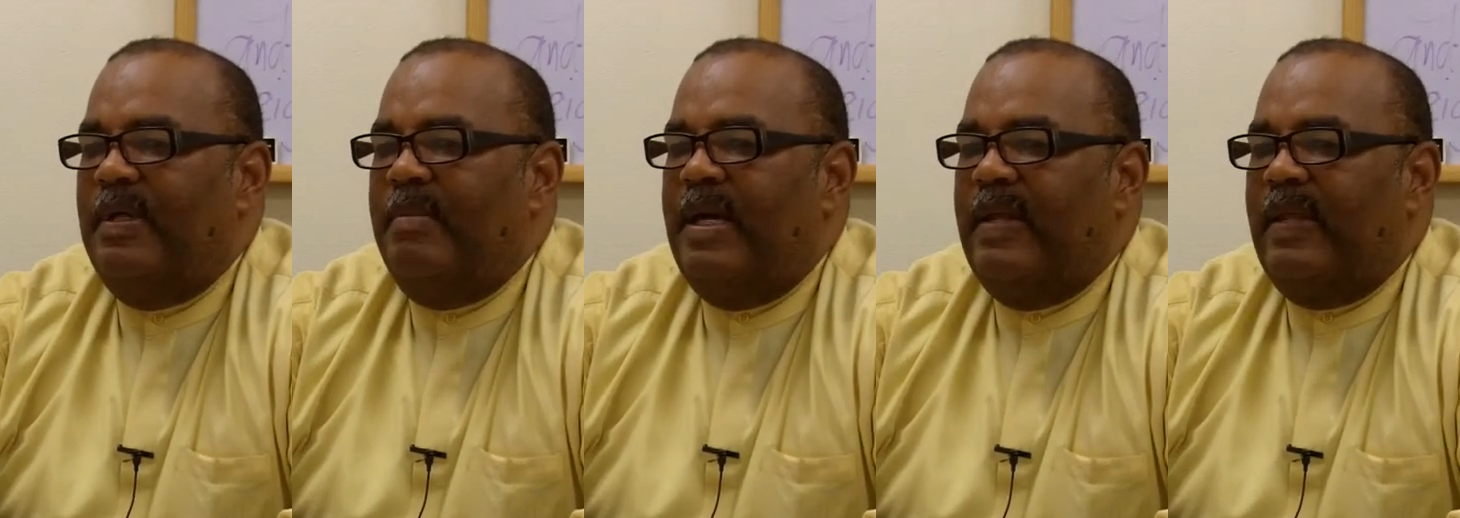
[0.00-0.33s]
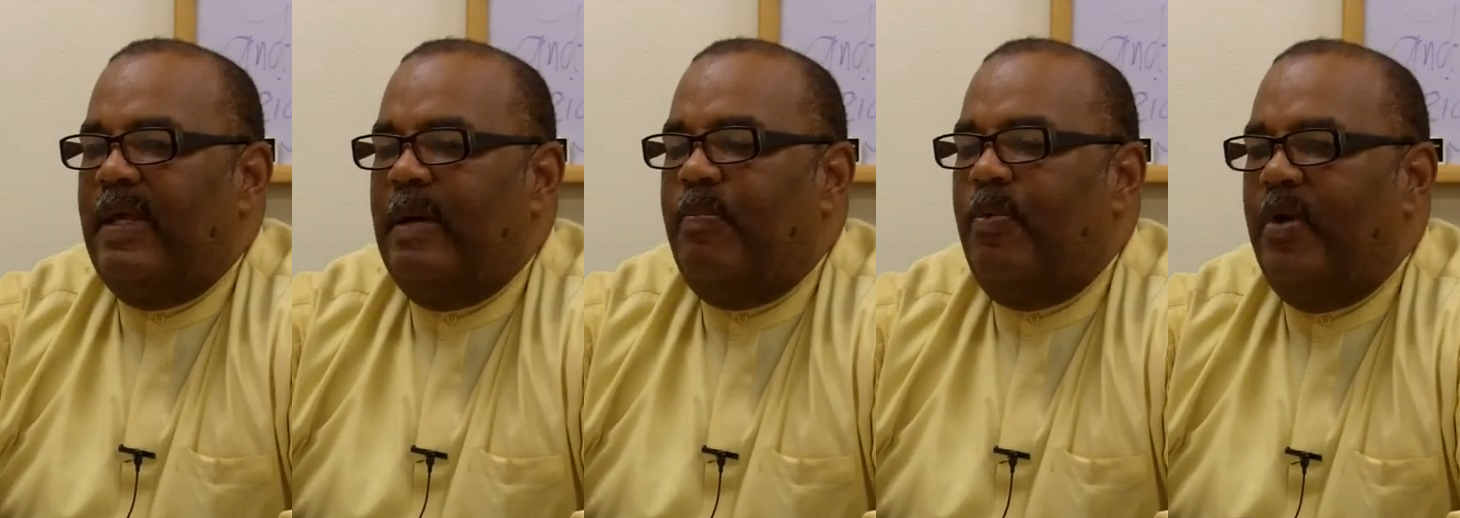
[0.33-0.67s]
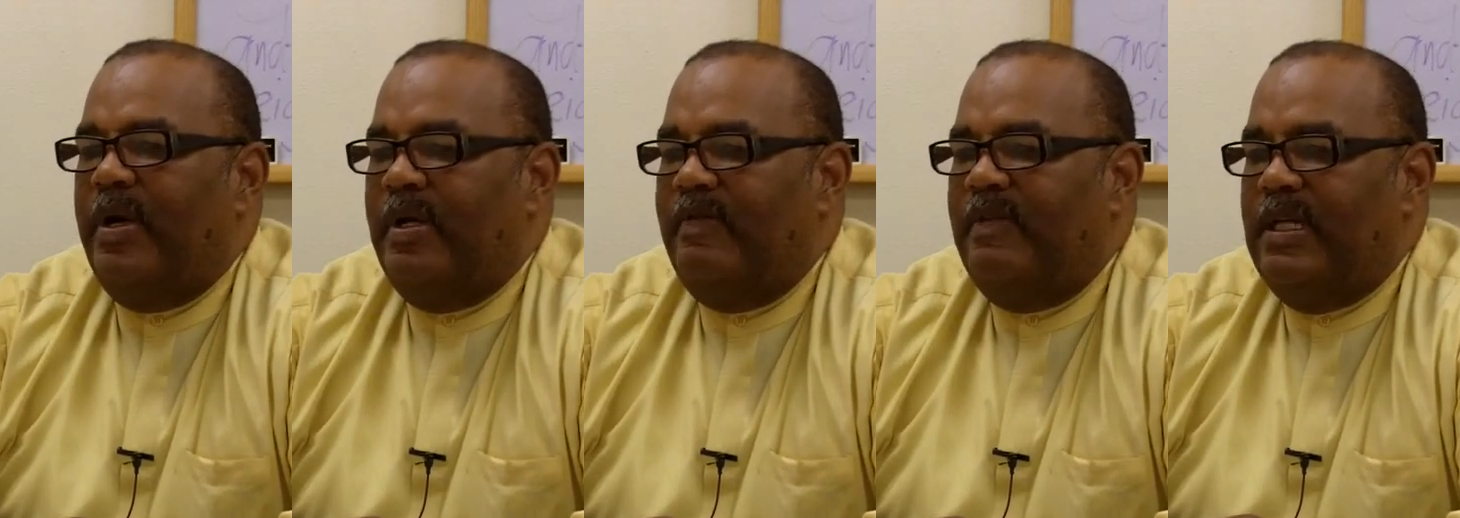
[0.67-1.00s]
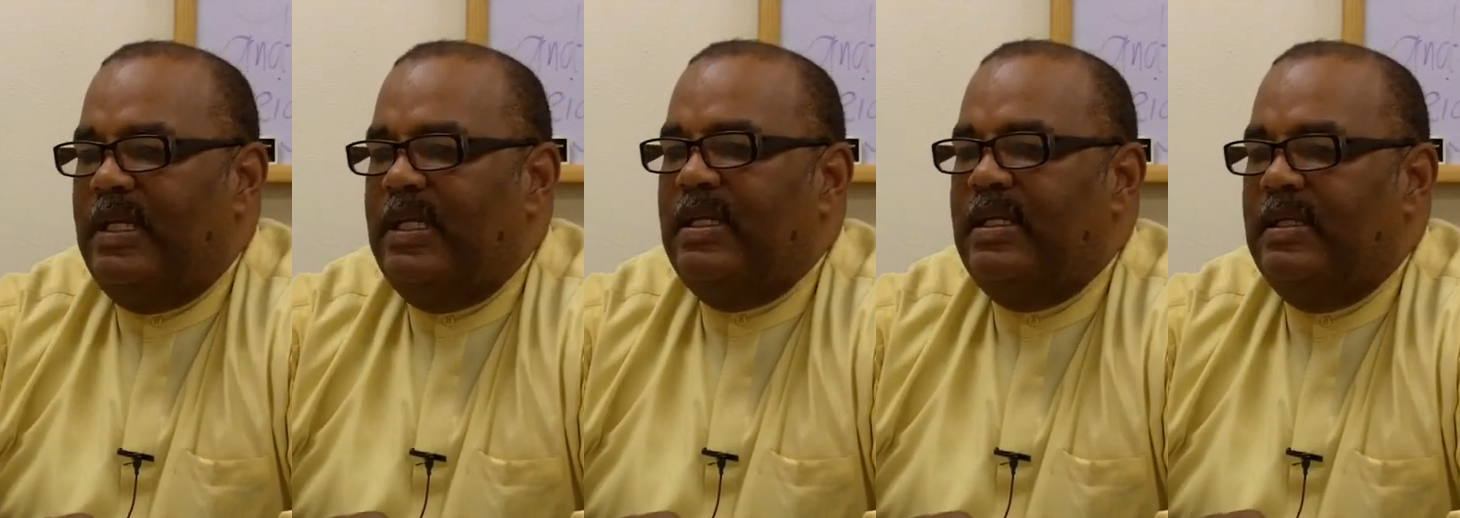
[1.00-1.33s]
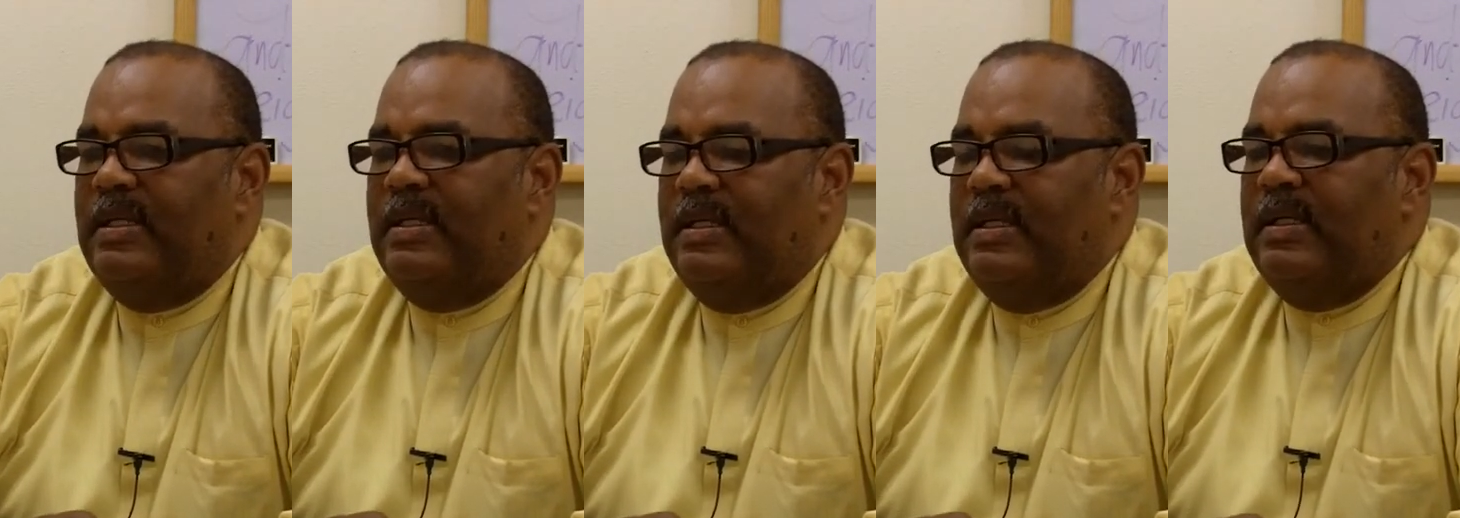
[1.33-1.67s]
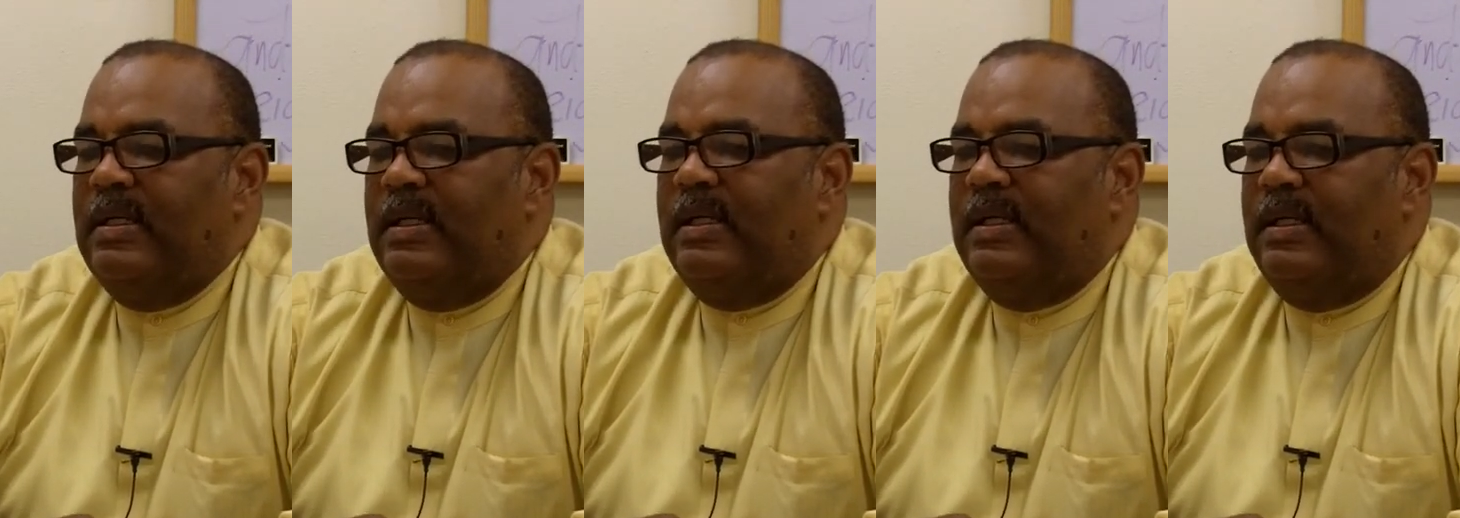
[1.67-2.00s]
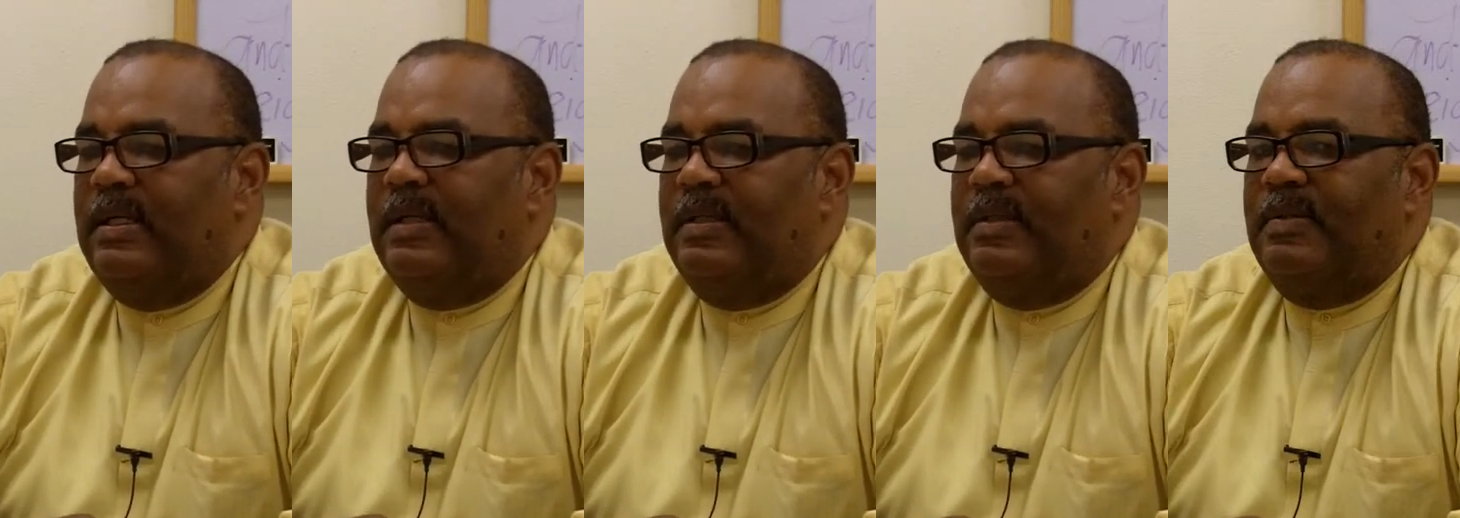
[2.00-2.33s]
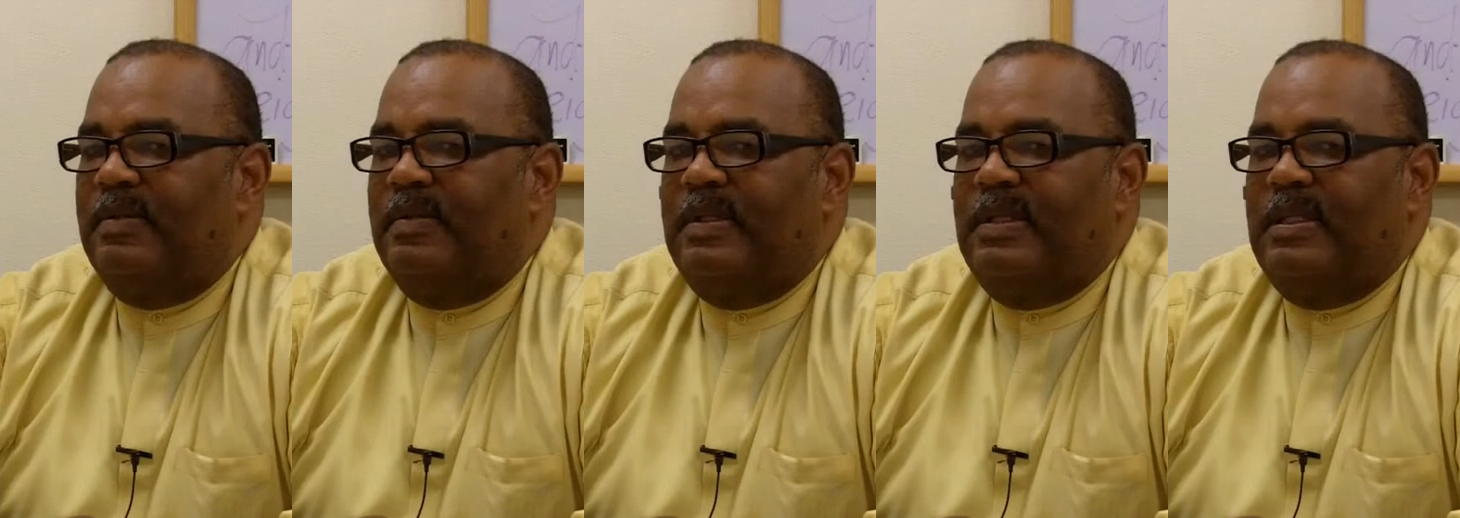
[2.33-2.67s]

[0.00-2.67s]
them at their point of need. Um,